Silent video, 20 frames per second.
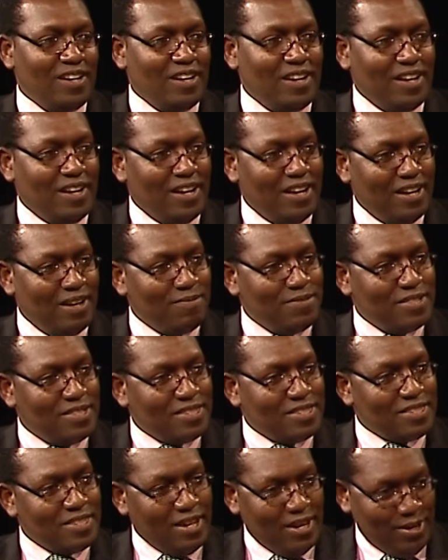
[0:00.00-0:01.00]
have the
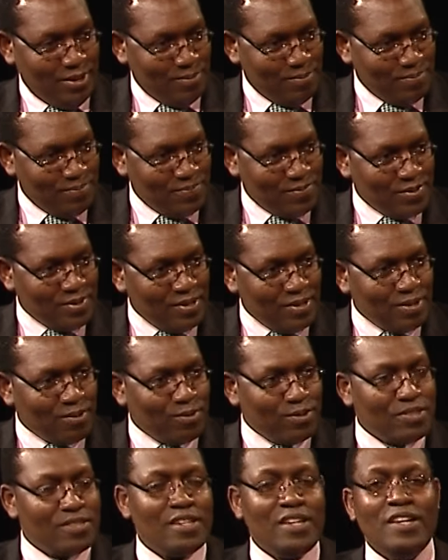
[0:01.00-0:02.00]
same
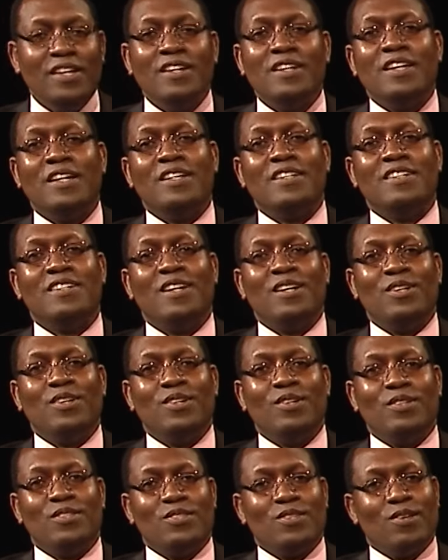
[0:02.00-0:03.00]
cuisine, and, you
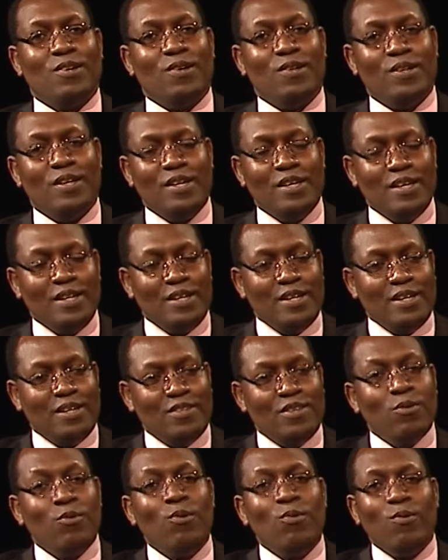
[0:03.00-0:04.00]
know, so
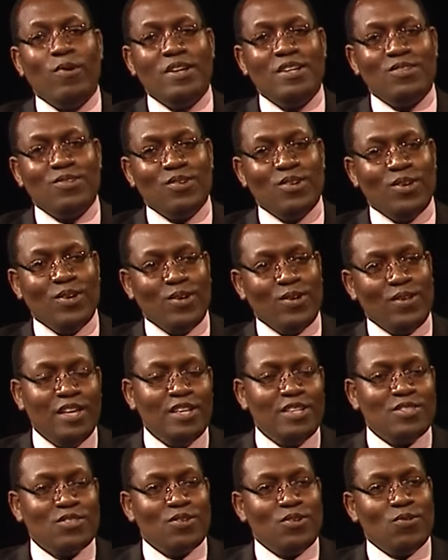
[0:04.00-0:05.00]
they will want to know,
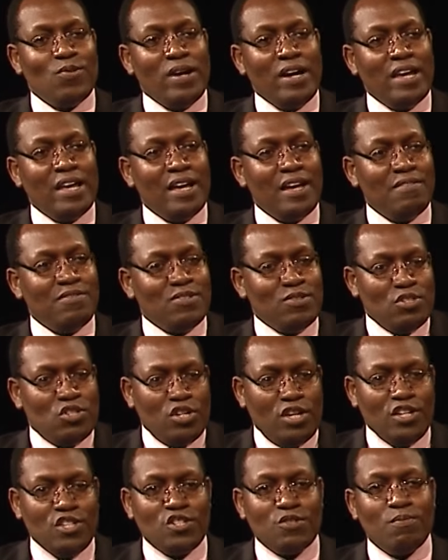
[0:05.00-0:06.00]
so do I have to
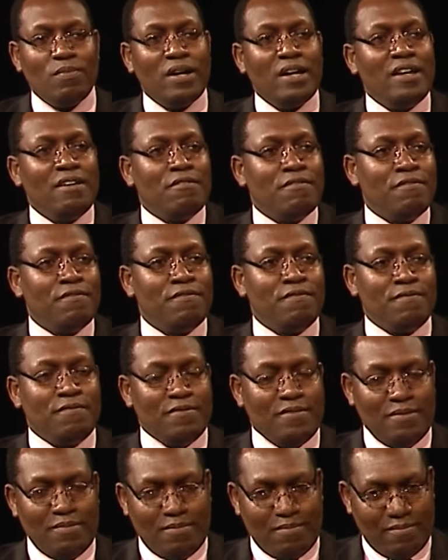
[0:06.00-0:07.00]
change
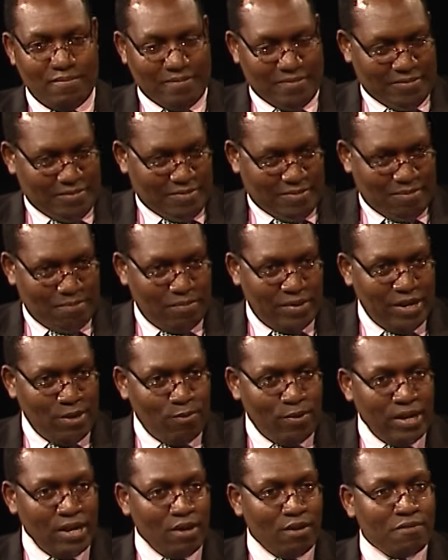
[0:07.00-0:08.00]
my
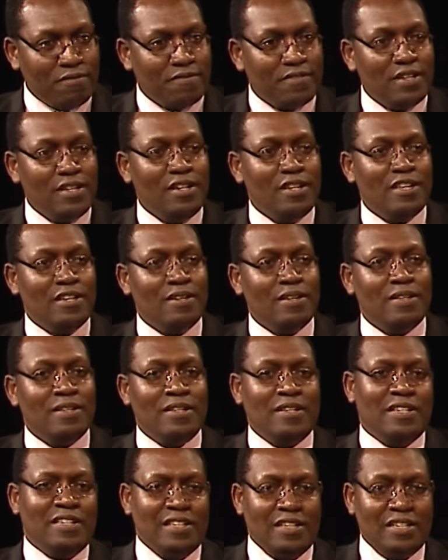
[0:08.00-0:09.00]
way of eating
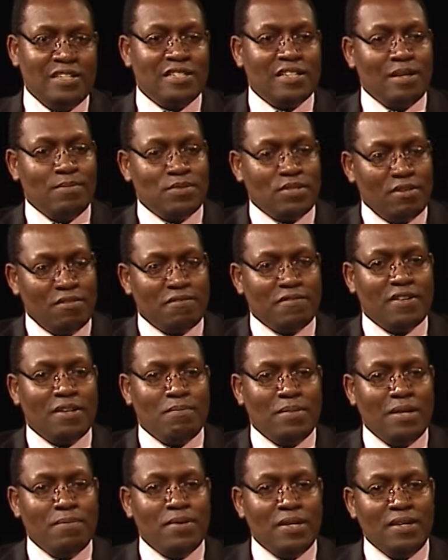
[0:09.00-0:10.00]
in terms of
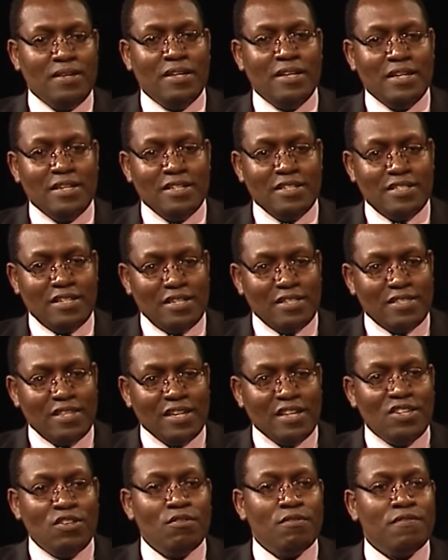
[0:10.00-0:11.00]
maybe
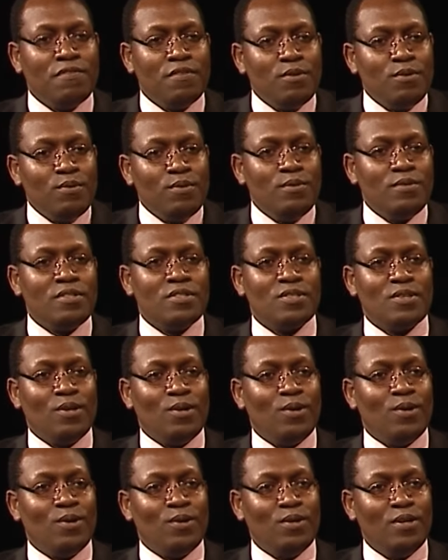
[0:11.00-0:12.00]
tasting new foods,
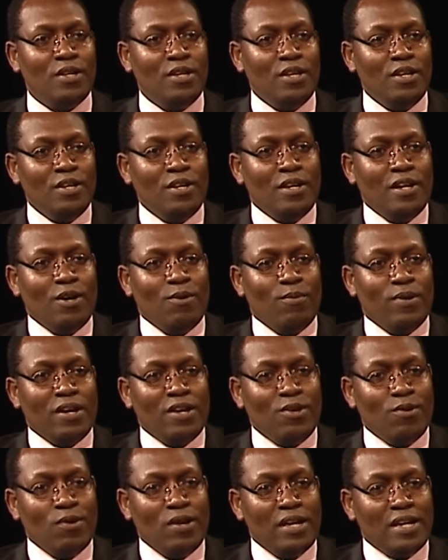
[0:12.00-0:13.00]
or what are
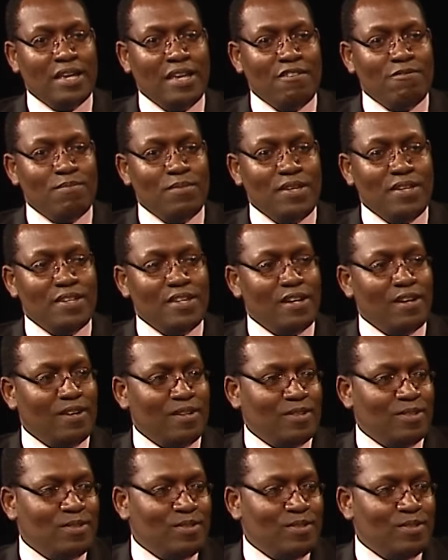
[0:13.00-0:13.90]
you going to give me there?